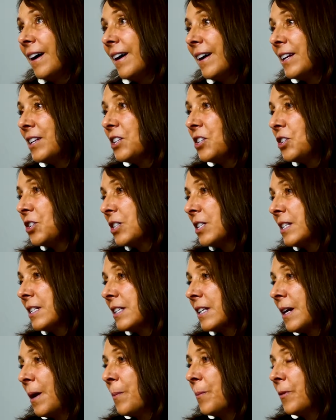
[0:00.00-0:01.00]
it's
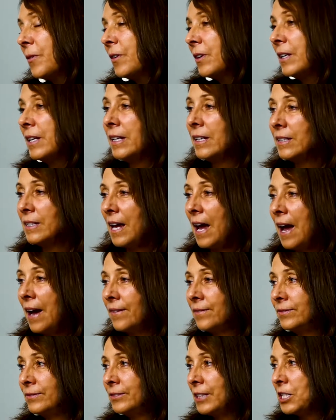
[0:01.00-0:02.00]
just comforting to
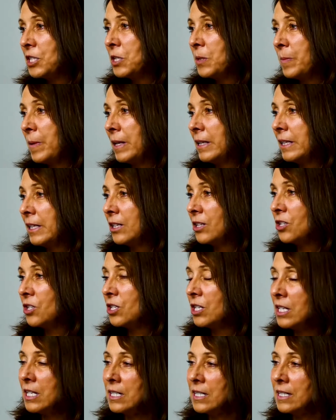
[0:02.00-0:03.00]
have fresh smelling
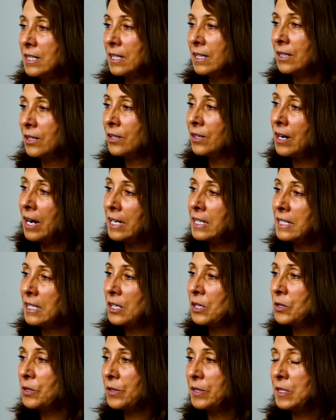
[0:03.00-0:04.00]
sheets and they're nice
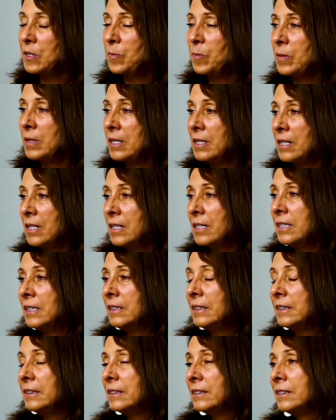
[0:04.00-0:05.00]
and crisp
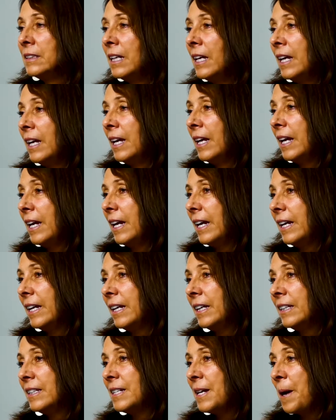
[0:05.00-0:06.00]
still, and
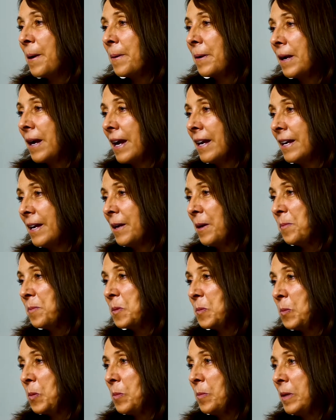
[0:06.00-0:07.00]
and kind of
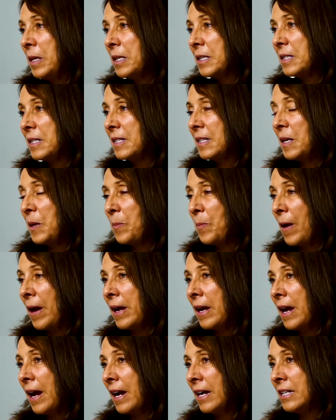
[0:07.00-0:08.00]
helps put me to sleep.
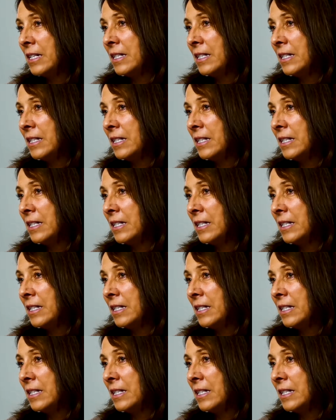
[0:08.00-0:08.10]
I